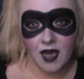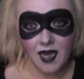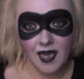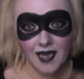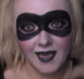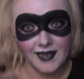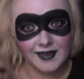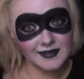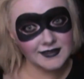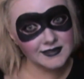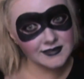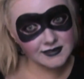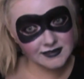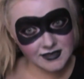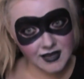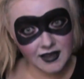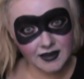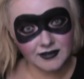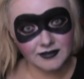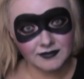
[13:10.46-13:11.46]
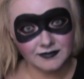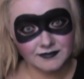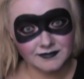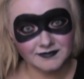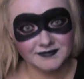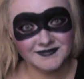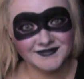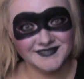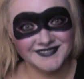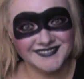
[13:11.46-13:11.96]
And done!
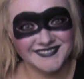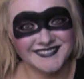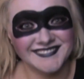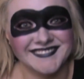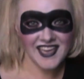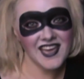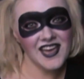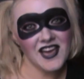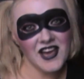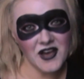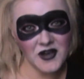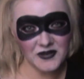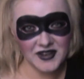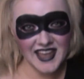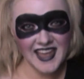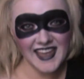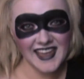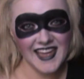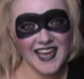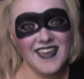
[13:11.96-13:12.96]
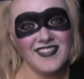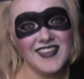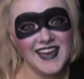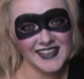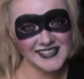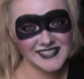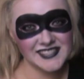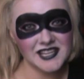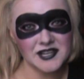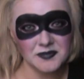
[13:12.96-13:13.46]
Okay, and
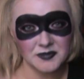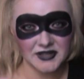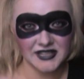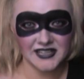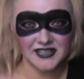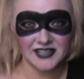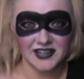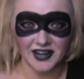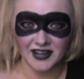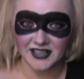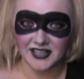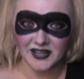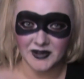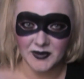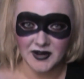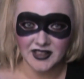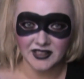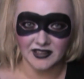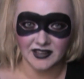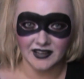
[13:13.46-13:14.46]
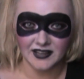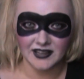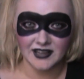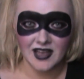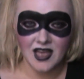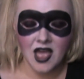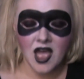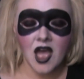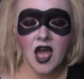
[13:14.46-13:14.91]
that's the completed Harley Quinn look.